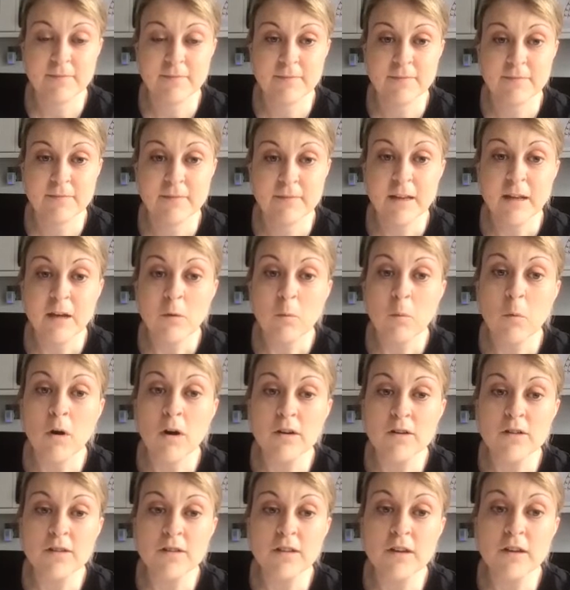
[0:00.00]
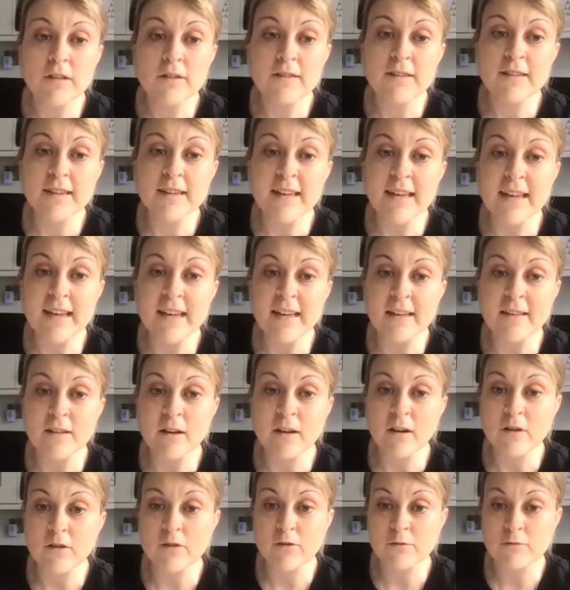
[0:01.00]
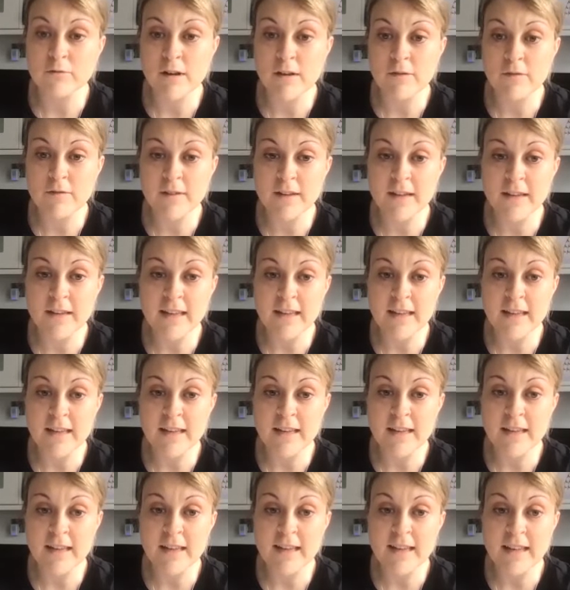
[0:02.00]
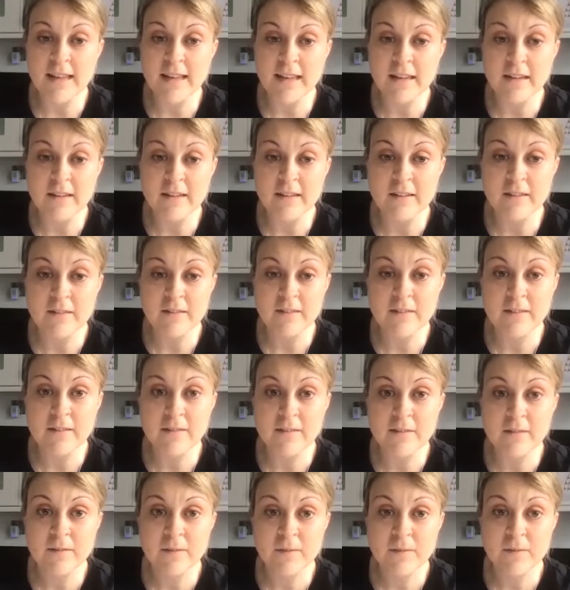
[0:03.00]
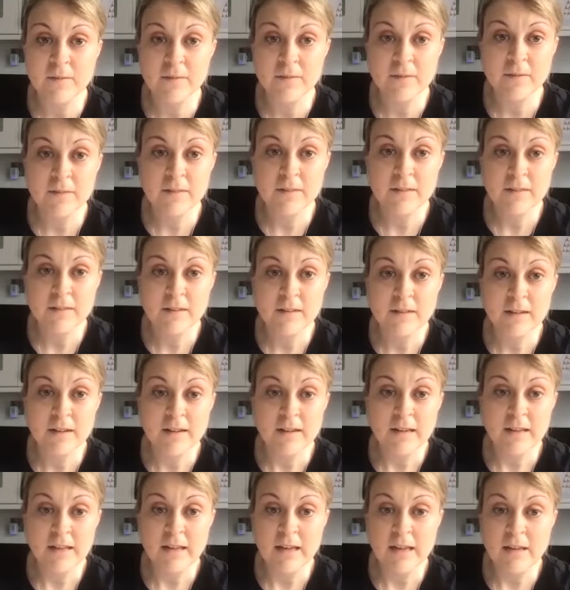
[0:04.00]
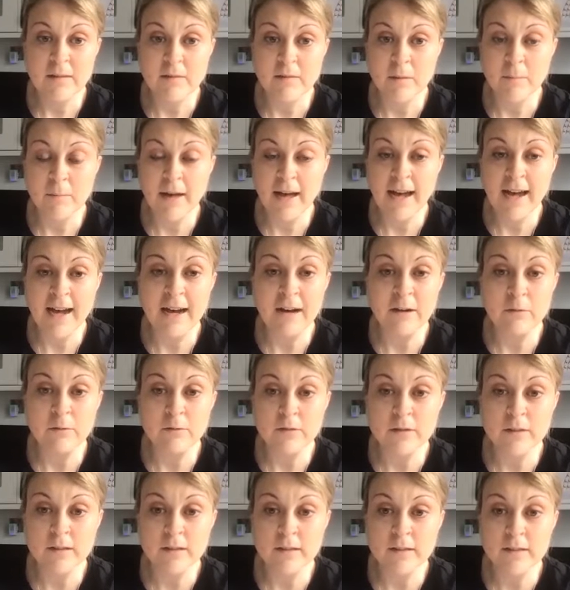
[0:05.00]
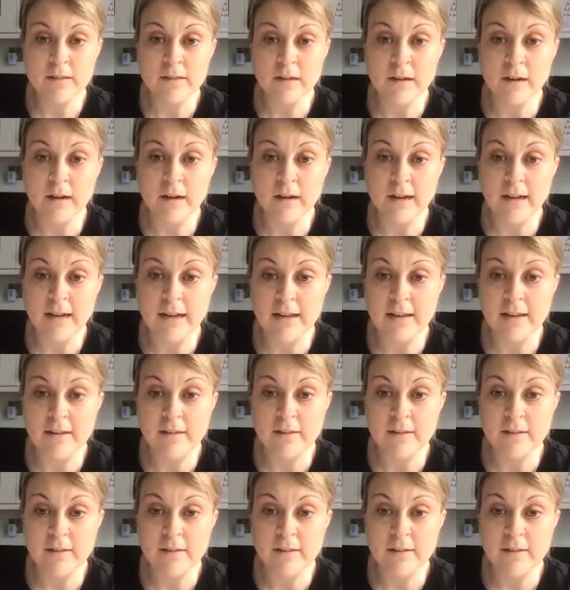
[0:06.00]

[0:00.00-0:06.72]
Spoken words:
Watch those knees aren't drifting in. Keep them out to the side.